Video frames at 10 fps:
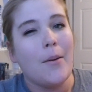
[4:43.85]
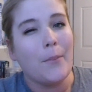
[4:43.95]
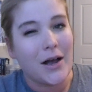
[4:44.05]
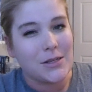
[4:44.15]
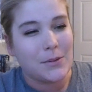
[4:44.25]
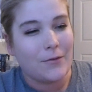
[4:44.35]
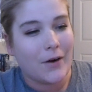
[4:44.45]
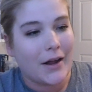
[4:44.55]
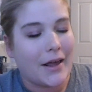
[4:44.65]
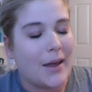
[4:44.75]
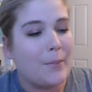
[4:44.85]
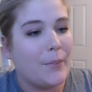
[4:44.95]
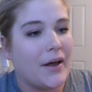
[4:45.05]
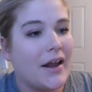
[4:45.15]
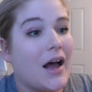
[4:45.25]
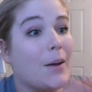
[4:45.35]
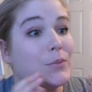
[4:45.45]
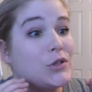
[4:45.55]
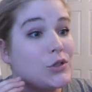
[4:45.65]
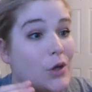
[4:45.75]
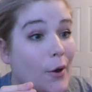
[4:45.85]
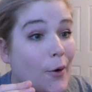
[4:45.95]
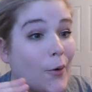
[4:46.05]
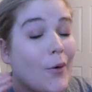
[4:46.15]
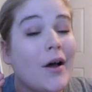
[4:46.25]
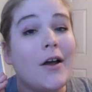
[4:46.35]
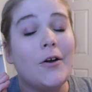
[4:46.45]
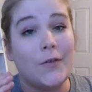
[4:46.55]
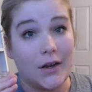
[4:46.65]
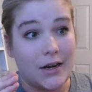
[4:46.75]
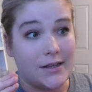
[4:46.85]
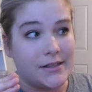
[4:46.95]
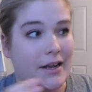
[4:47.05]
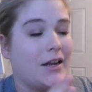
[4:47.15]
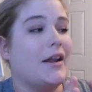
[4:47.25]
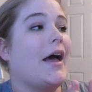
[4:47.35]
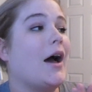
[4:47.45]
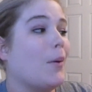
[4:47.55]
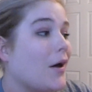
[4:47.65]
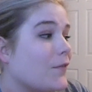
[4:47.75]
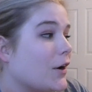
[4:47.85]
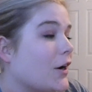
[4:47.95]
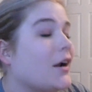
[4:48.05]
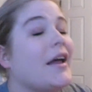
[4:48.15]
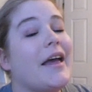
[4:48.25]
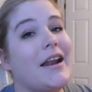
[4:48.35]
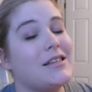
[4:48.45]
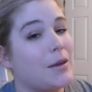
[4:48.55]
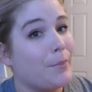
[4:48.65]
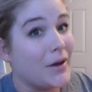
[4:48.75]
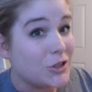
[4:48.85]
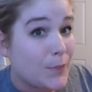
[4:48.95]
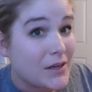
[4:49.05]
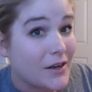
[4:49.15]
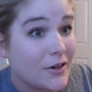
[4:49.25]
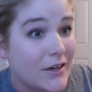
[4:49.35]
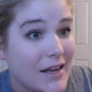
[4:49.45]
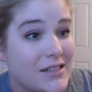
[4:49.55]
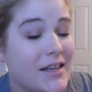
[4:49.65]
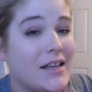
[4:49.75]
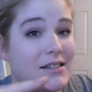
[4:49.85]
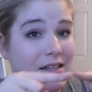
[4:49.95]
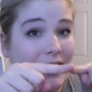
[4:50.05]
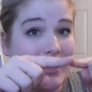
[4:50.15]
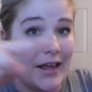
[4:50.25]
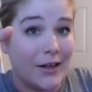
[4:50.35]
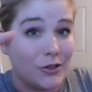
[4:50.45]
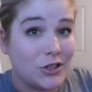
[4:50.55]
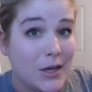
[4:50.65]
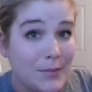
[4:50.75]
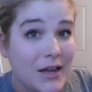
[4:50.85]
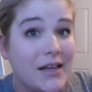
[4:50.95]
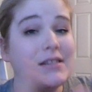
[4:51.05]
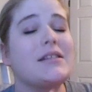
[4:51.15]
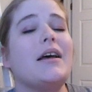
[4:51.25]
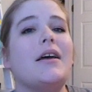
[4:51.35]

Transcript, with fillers: possibly Friday, but I'm so freaking excited. However, it is a much bigger desk. It's an L-shaped desk.